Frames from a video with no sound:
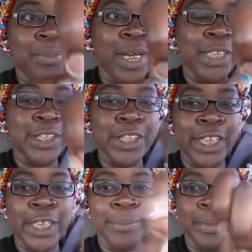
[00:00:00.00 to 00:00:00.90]
polish,
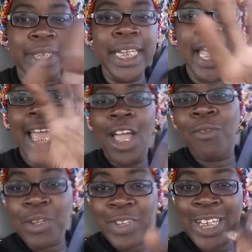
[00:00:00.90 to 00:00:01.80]
child, but
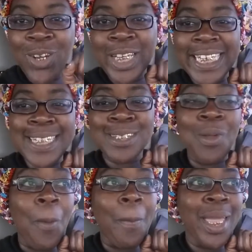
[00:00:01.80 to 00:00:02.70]
we finna go get this
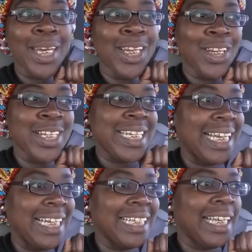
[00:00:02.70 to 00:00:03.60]
manicure
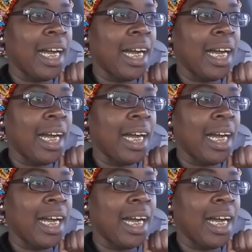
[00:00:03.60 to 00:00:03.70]
done.